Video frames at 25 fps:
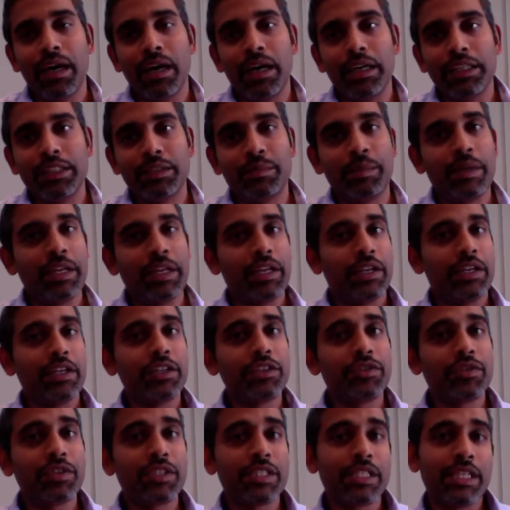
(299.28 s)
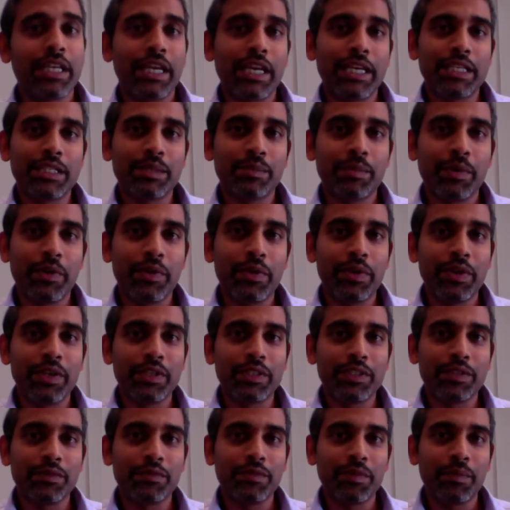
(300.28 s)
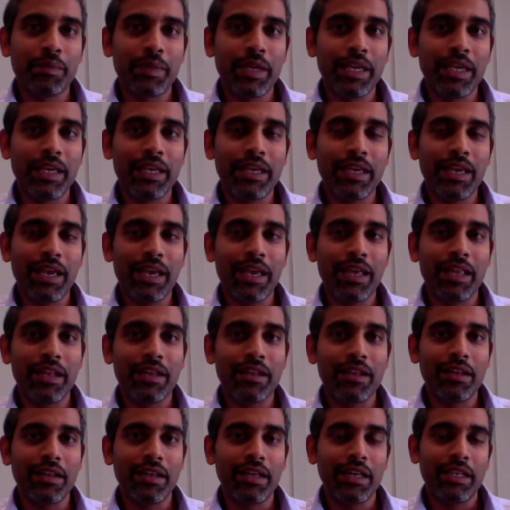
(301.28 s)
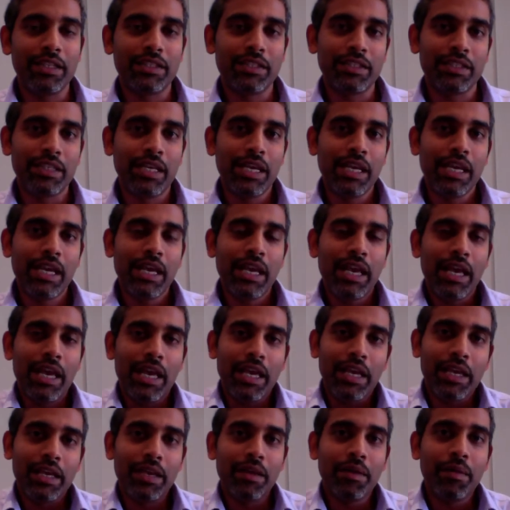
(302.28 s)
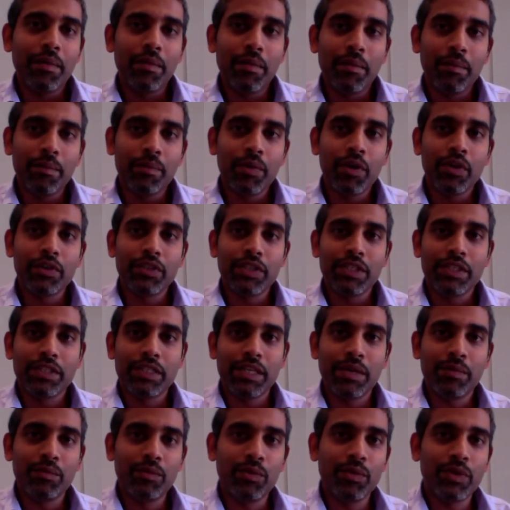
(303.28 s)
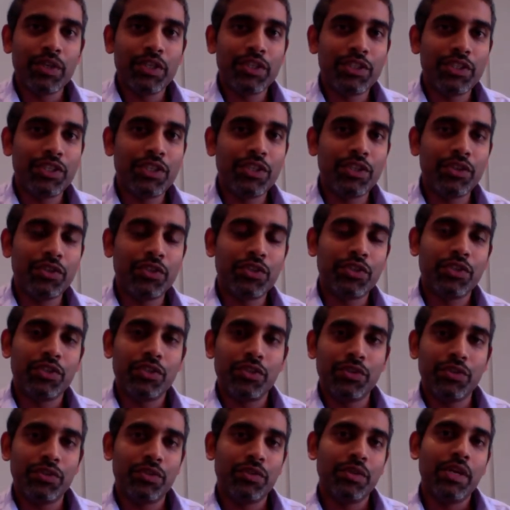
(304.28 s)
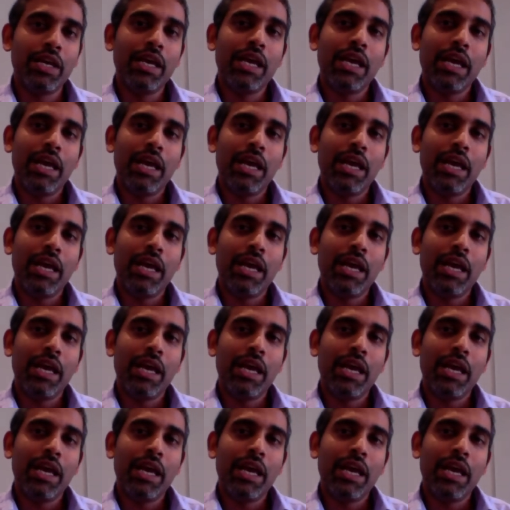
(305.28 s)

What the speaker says: It's been an interesting experience for me, and it's a process that we'll continue to